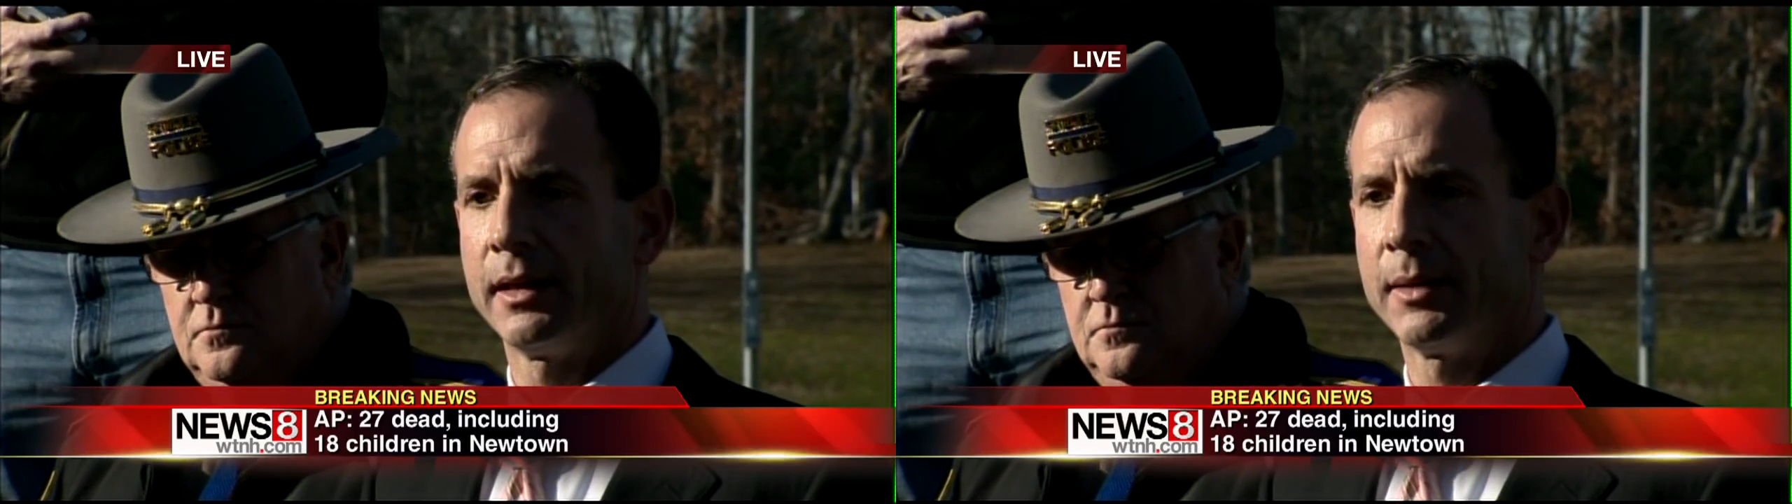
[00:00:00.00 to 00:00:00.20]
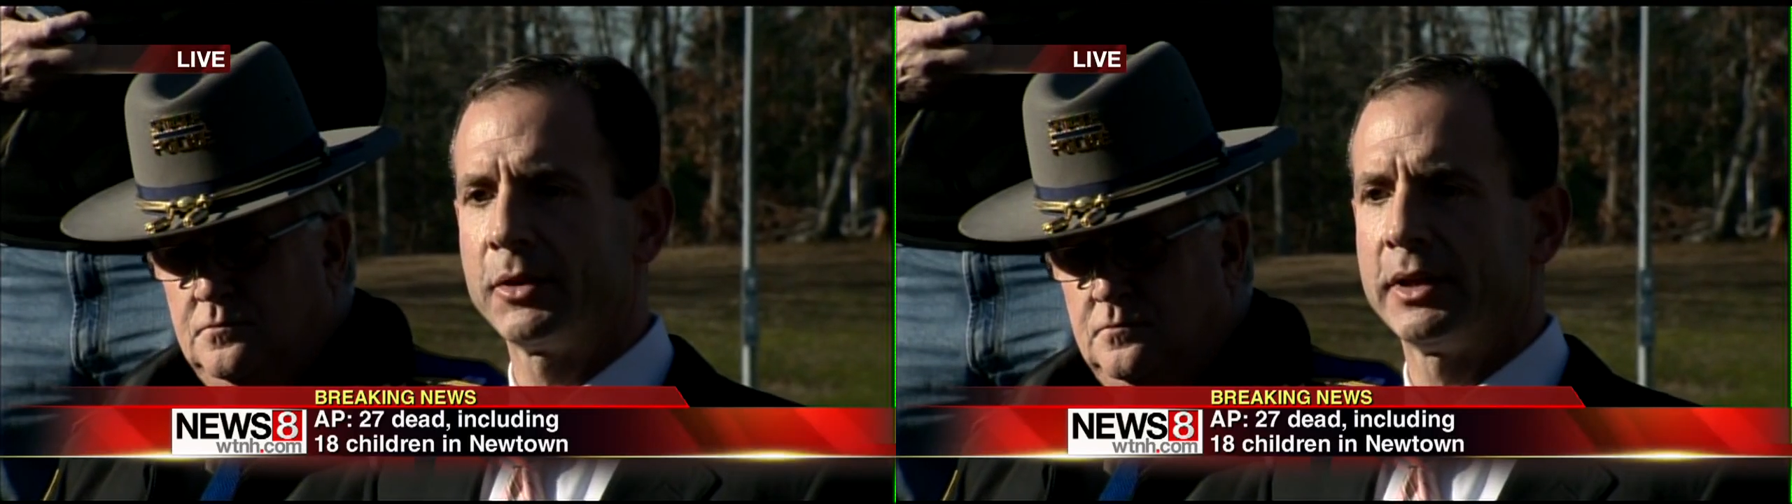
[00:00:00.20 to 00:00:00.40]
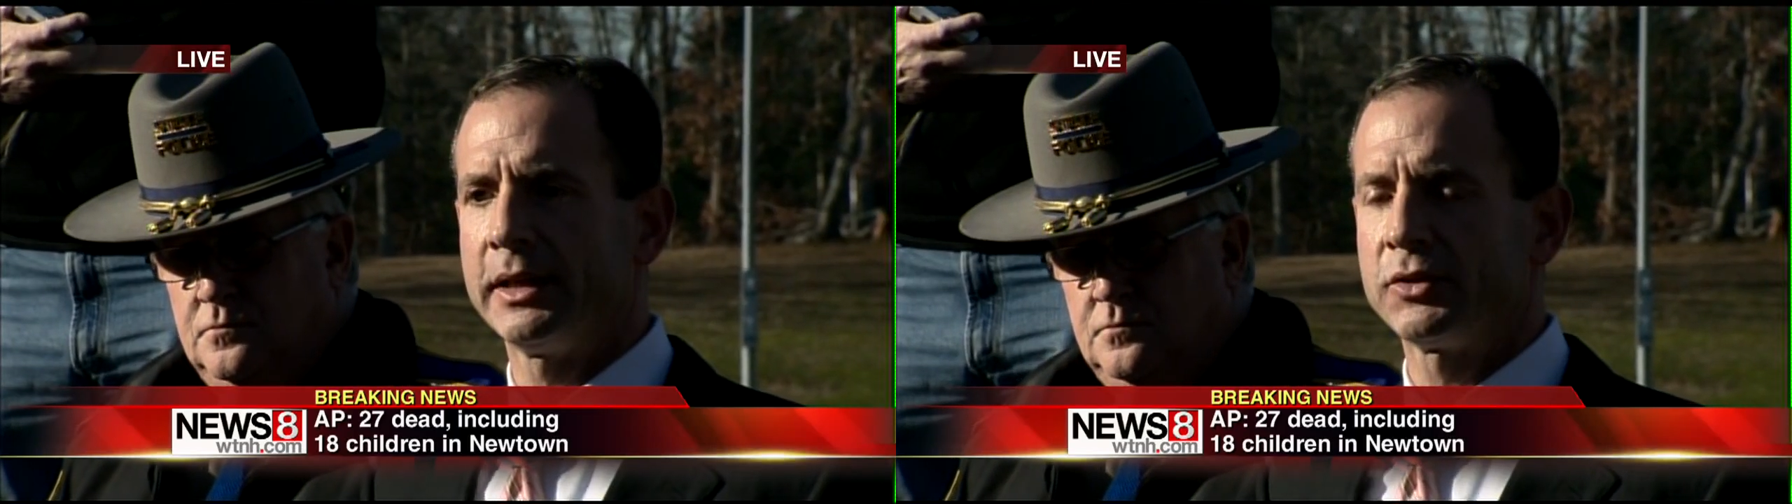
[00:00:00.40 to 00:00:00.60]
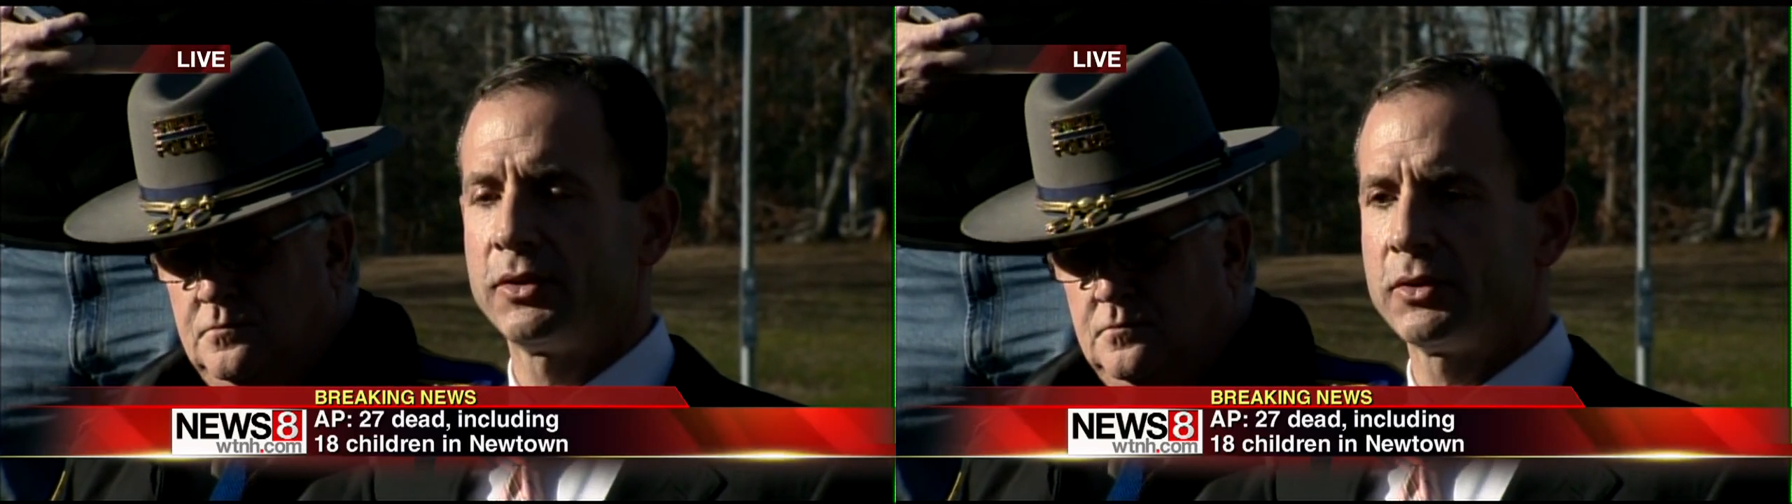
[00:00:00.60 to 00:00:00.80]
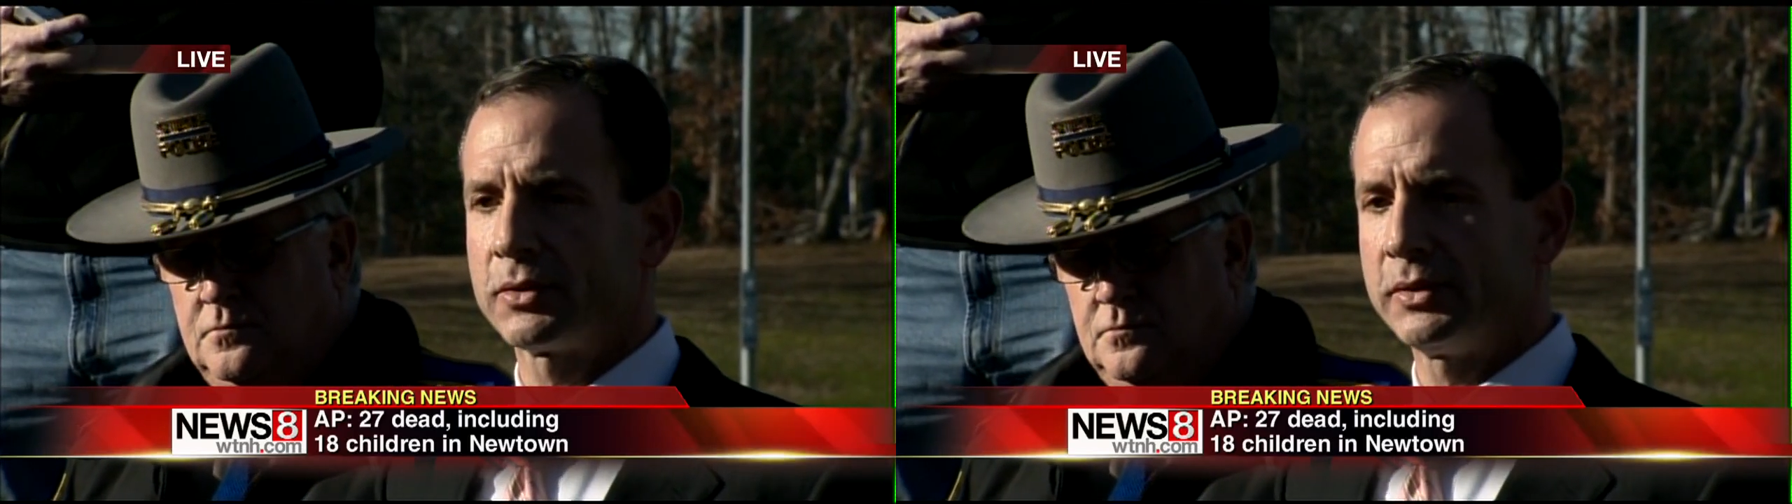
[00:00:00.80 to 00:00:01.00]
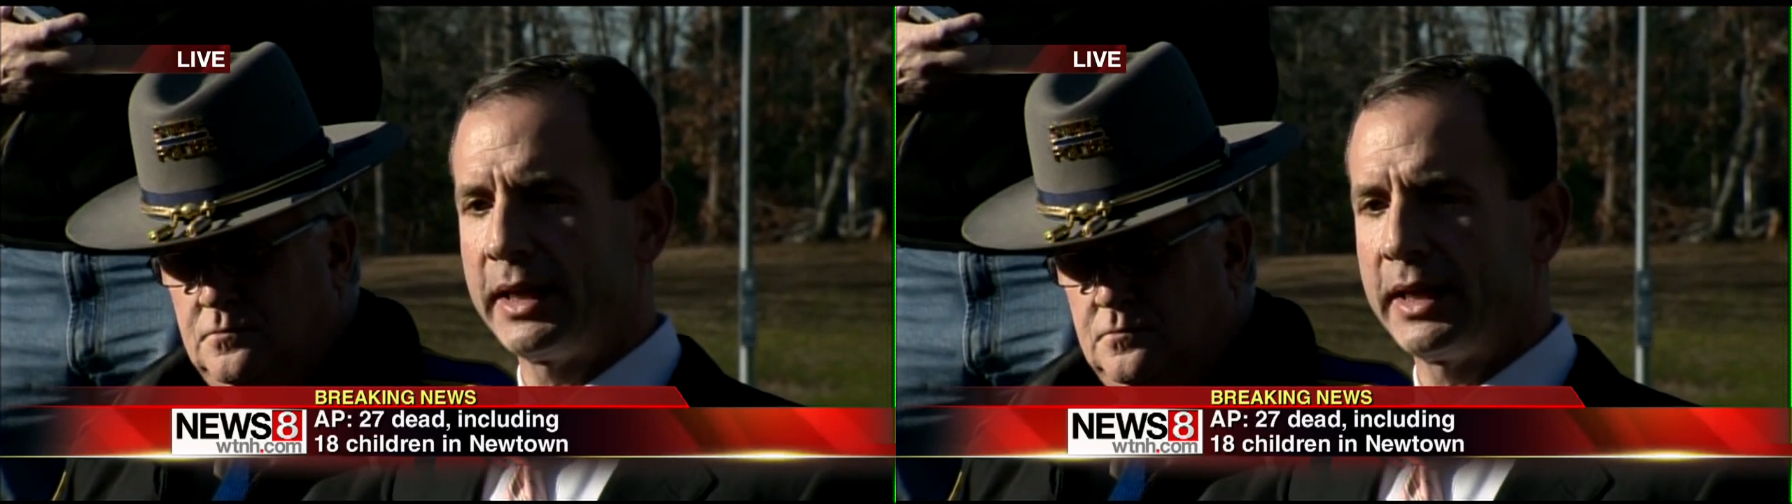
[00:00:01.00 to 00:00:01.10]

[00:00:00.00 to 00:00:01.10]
I'm going to introduce